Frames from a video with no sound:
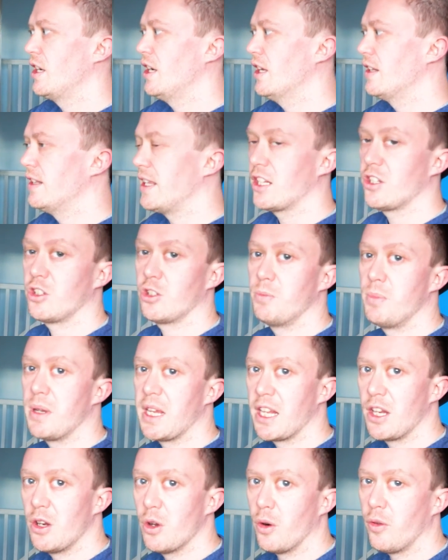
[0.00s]
And that should
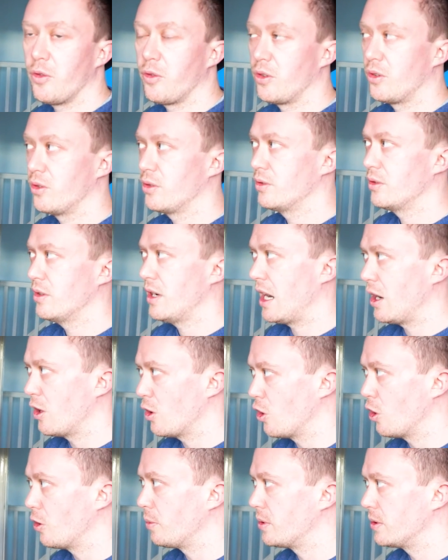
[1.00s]
be enough, I
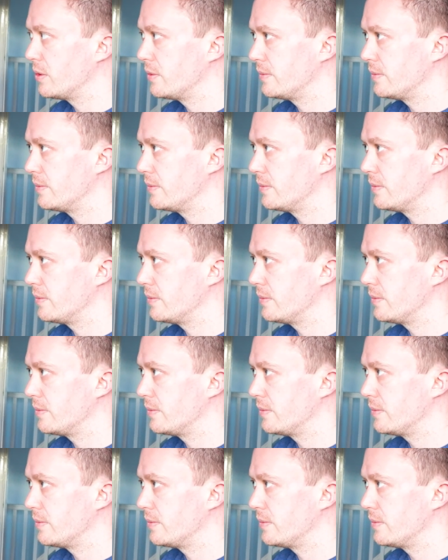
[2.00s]
hope.